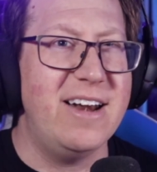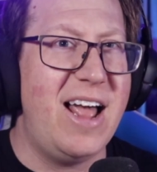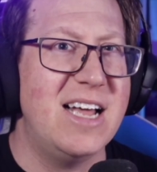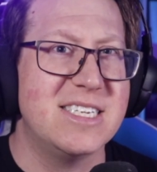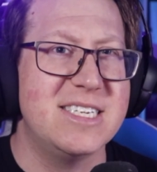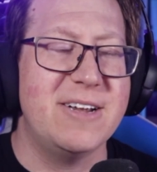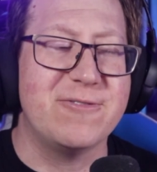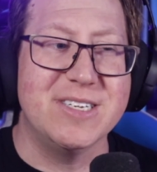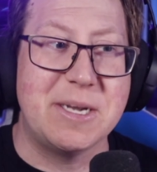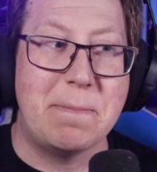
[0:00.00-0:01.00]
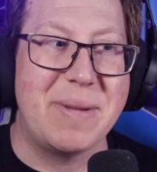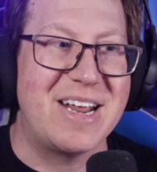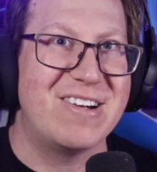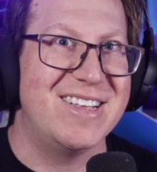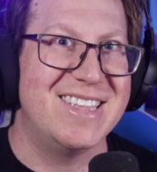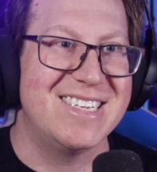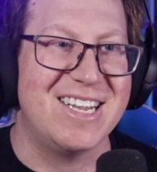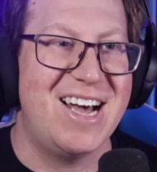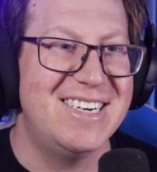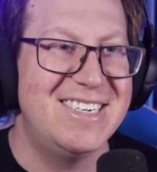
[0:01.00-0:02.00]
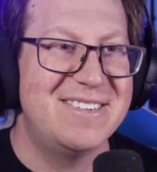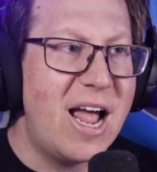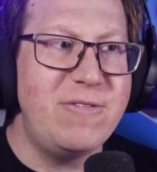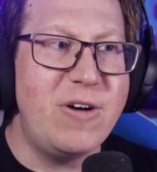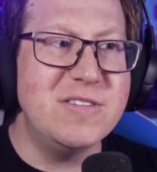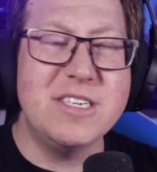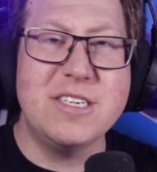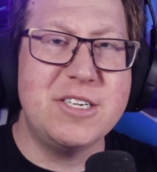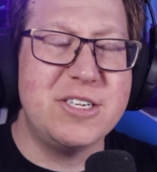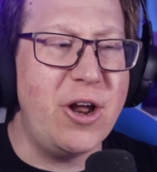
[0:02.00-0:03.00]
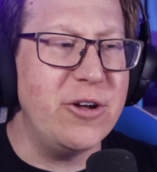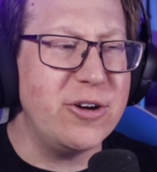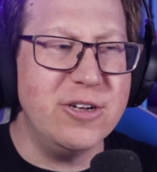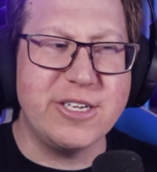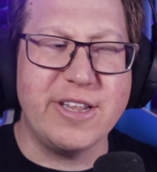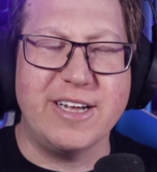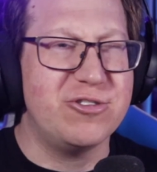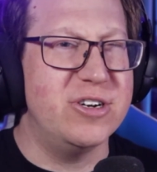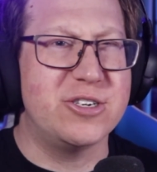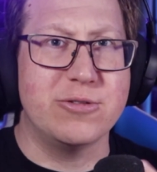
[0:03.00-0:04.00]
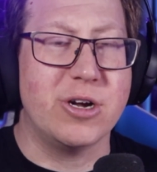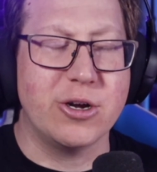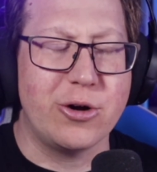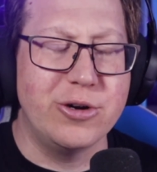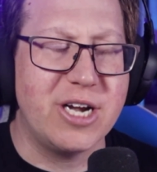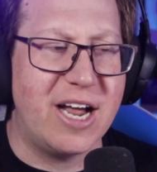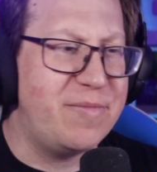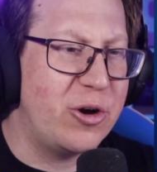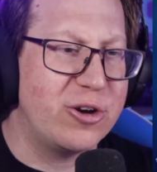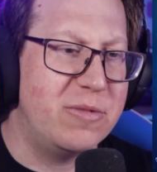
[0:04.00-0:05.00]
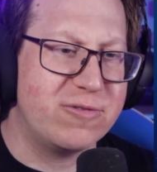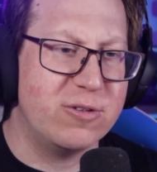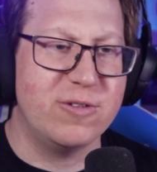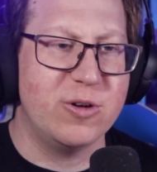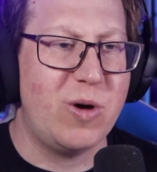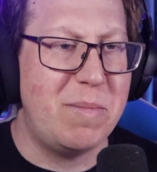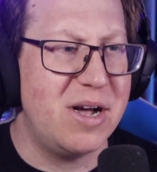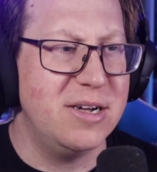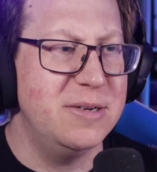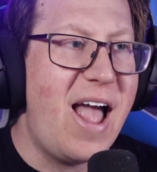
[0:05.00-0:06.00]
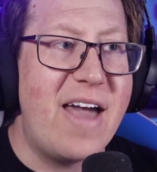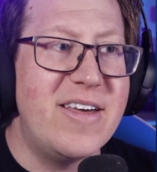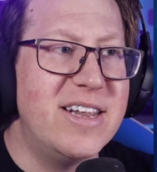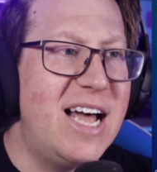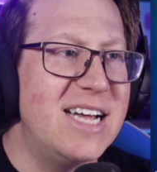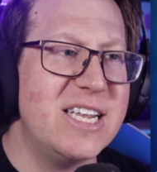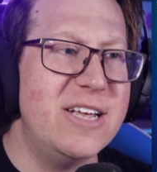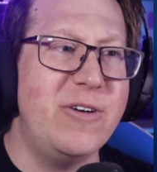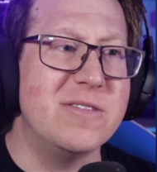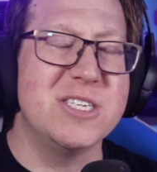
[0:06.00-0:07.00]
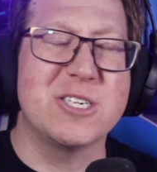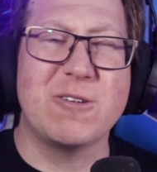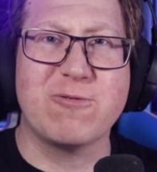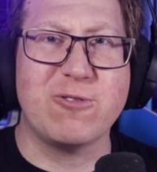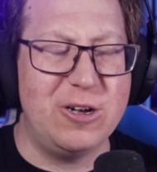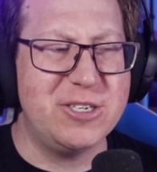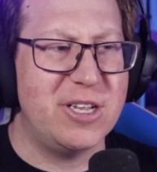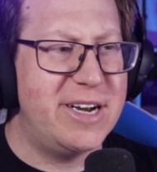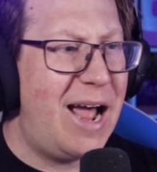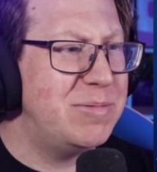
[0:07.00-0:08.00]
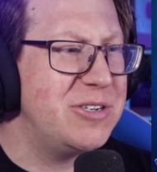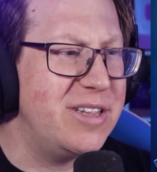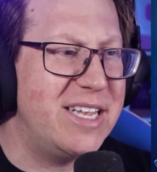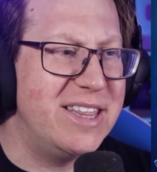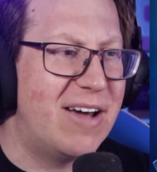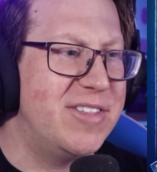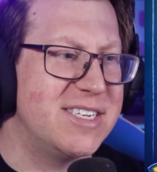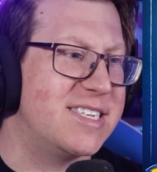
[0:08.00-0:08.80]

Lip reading: of has a different demeanor in this line. It evolves into Snowcoon, so that traditional cocoon kind of Pokemon for a Route 1 Bug. And then lastly evolves into Frostlin. I absolutely love this